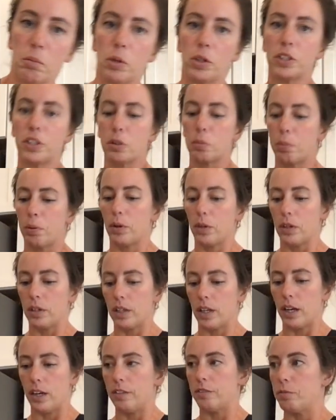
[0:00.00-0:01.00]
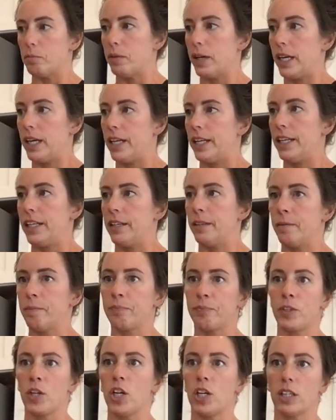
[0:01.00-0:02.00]
multiple of my
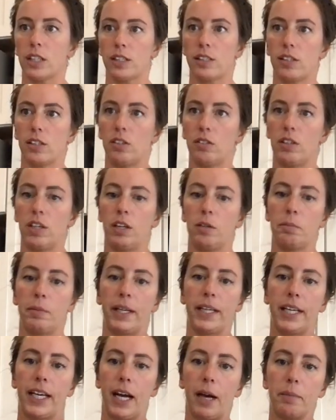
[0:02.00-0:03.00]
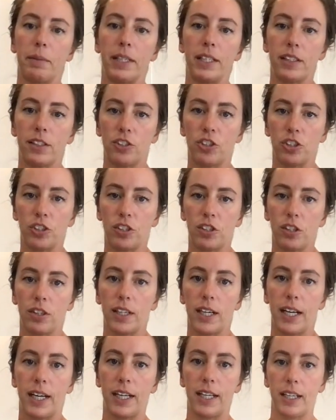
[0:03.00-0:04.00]
hooks around my cabinets just so
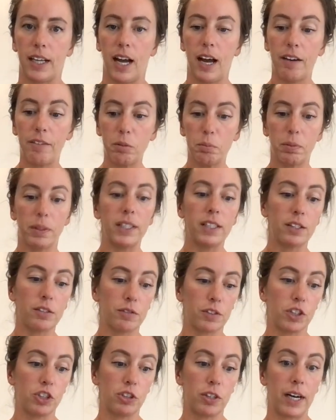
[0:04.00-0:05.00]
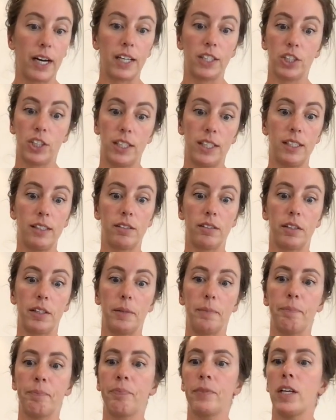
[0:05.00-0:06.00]
that I have a place for trash easily.
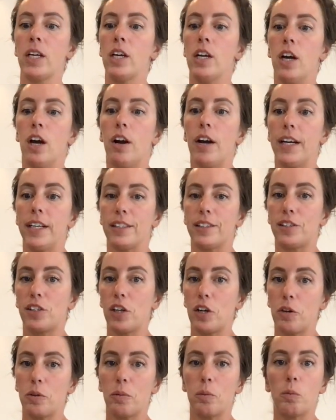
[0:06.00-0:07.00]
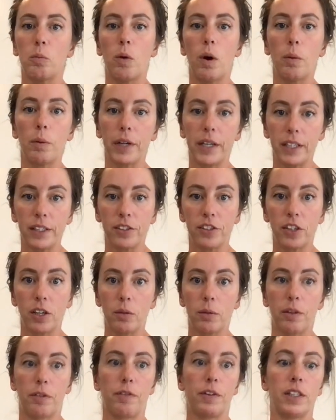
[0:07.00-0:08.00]
All right, so what we're going to start
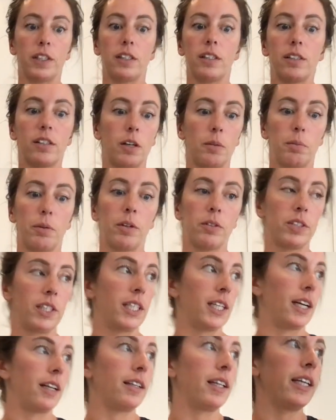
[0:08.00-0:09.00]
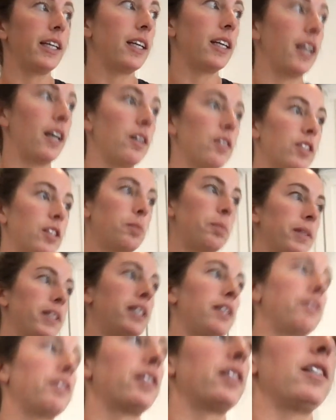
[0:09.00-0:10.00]
with first is our protein. I laid it out
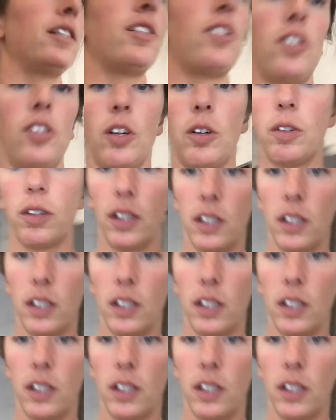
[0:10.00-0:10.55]
specifically so